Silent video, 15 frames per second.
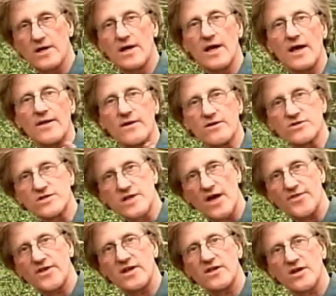and there's
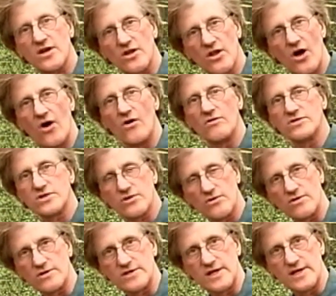nothing to close
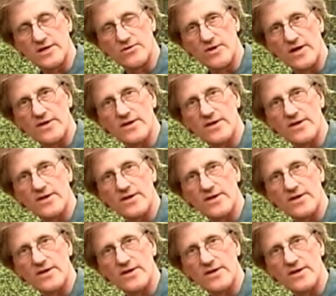or deal with.